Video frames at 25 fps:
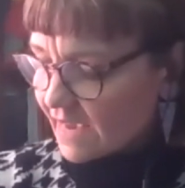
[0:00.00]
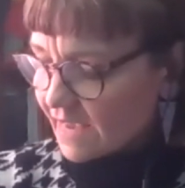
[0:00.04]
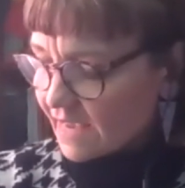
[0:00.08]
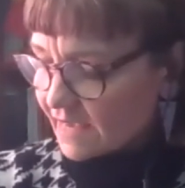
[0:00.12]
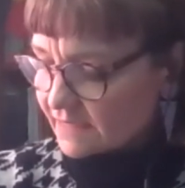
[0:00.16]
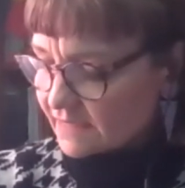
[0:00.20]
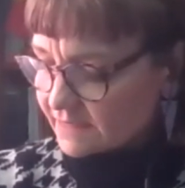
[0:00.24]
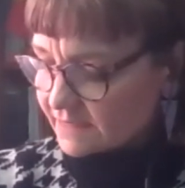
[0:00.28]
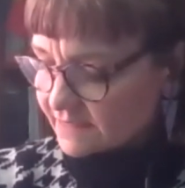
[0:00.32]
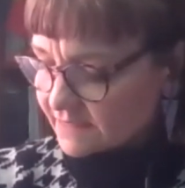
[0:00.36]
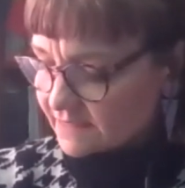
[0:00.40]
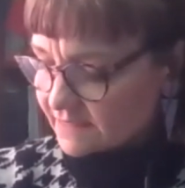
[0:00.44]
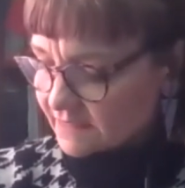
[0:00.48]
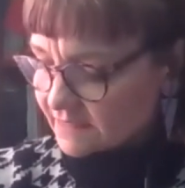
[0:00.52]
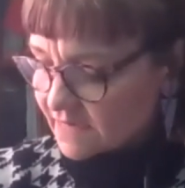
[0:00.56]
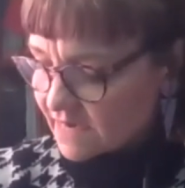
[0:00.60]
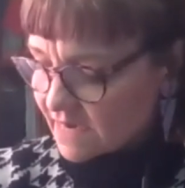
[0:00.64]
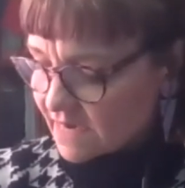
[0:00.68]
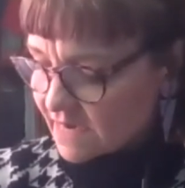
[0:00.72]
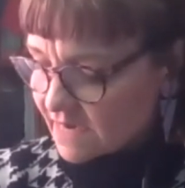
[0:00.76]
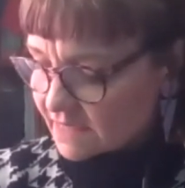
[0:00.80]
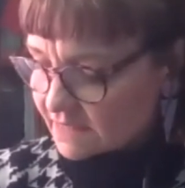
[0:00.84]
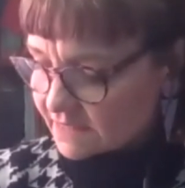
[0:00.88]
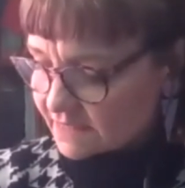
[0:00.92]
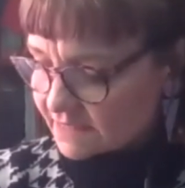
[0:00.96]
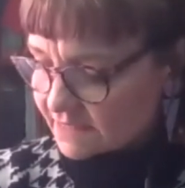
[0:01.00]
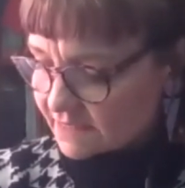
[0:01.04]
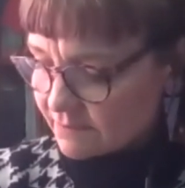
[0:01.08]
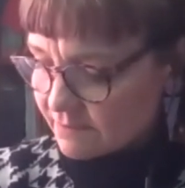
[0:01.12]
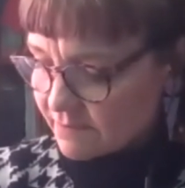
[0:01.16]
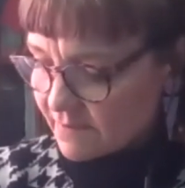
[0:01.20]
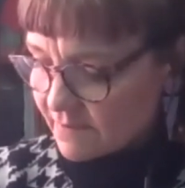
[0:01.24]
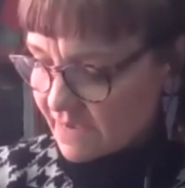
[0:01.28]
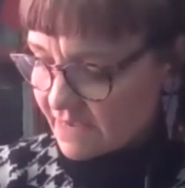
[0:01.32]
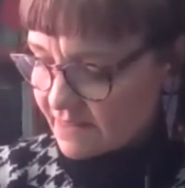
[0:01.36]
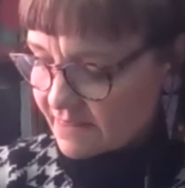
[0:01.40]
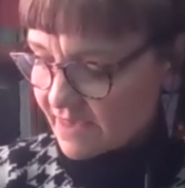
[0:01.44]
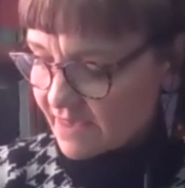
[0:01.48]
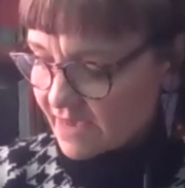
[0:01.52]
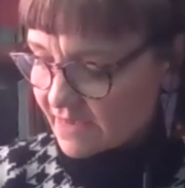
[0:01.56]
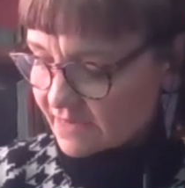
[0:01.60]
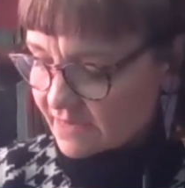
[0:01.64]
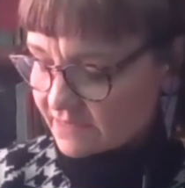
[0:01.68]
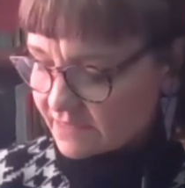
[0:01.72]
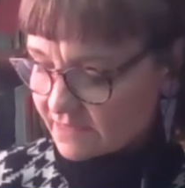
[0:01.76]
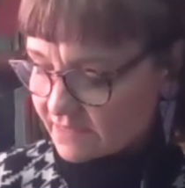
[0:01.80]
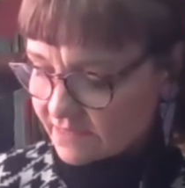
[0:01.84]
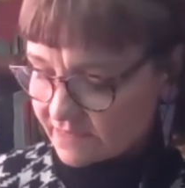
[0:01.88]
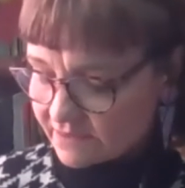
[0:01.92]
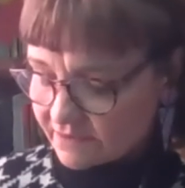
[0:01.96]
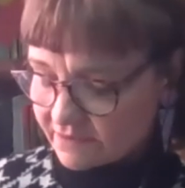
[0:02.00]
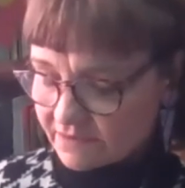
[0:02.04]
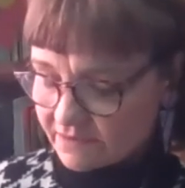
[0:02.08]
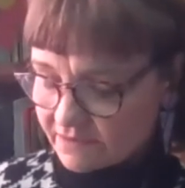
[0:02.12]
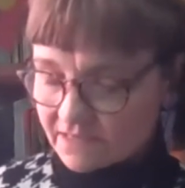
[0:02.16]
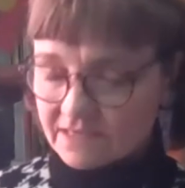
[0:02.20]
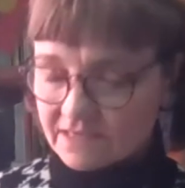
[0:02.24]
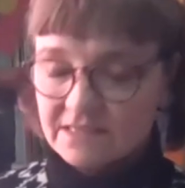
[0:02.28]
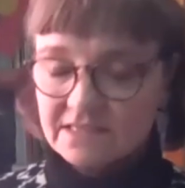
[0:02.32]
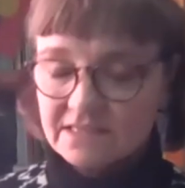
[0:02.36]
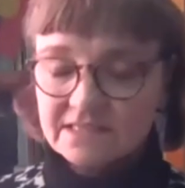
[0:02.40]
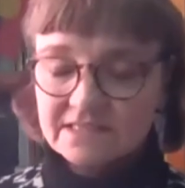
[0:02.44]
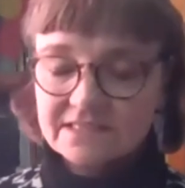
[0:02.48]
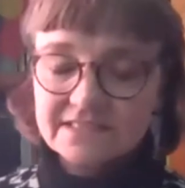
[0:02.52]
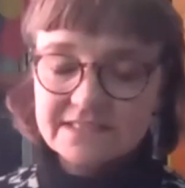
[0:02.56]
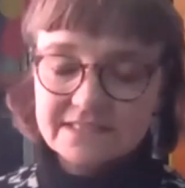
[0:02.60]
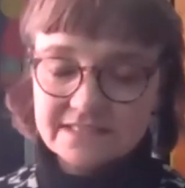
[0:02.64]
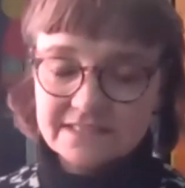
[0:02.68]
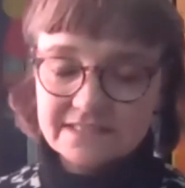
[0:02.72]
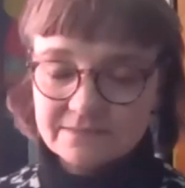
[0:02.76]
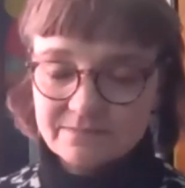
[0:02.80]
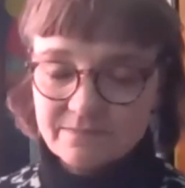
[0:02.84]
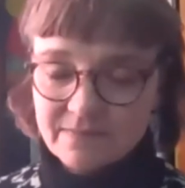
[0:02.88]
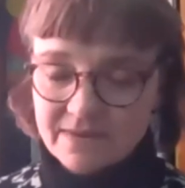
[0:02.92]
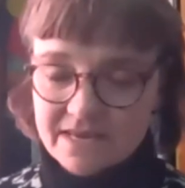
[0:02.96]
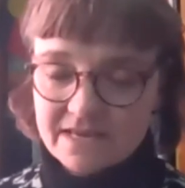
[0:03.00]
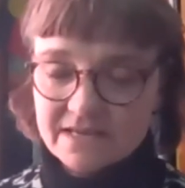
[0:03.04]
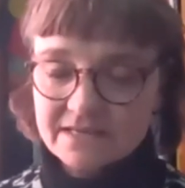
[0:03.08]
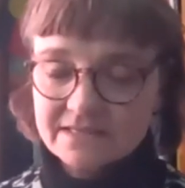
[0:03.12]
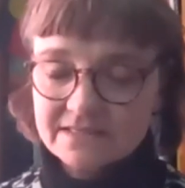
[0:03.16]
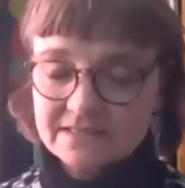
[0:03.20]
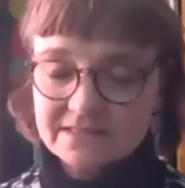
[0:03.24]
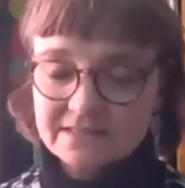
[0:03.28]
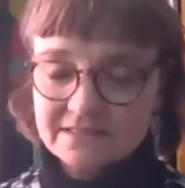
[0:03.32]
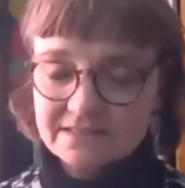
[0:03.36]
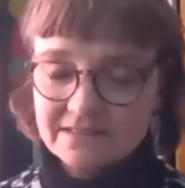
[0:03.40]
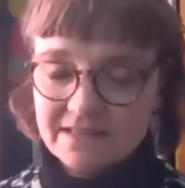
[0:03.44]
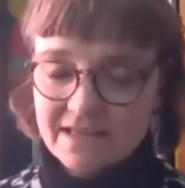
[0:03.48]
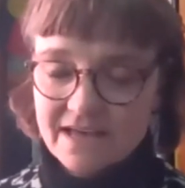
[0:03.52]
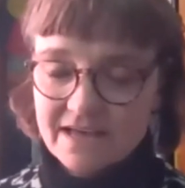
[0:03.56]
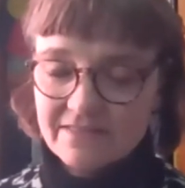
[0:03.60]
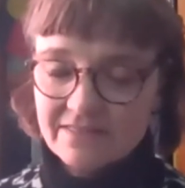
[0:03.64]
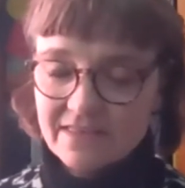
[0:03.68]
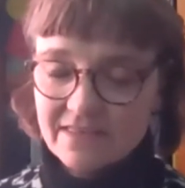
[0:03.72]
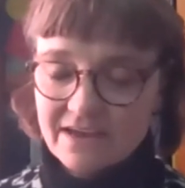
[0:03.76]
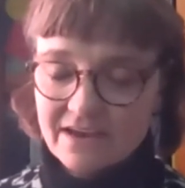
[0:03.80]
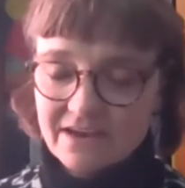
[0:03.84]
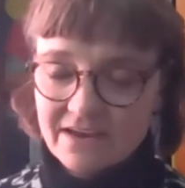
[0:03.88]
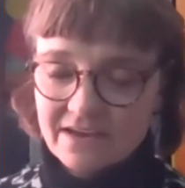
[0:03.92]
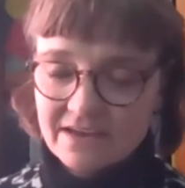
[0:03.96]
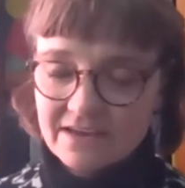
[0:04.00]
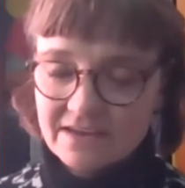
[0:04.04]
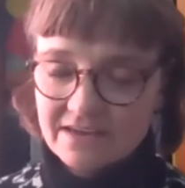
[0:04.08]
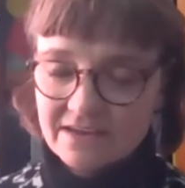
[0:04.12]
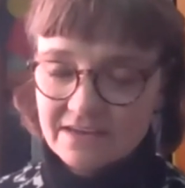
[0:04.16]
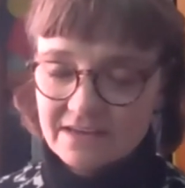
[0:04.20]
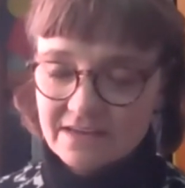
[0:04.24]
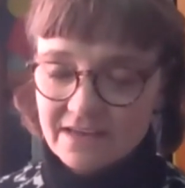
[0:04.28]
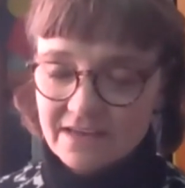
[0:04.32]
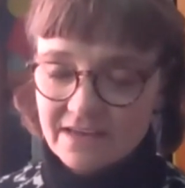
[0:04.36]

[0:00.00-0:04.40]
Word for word: And uh, to me, that it speaks that there,